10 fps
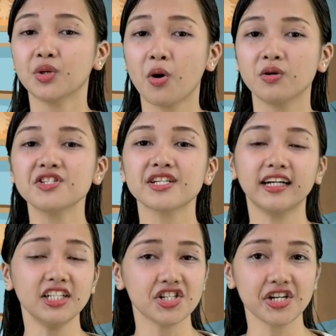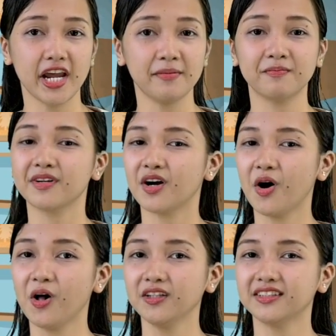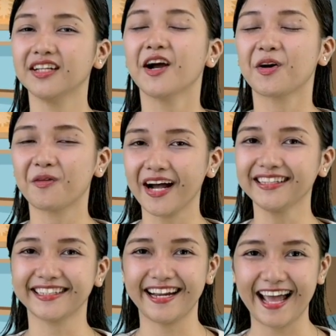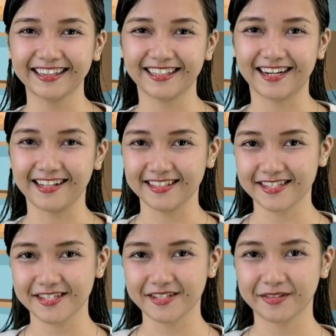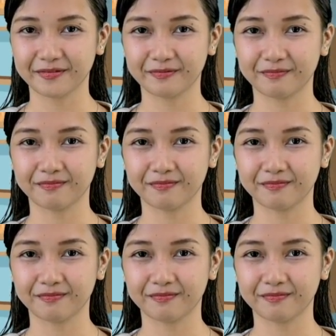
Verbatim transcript: Those are in shape called quadrilaterals.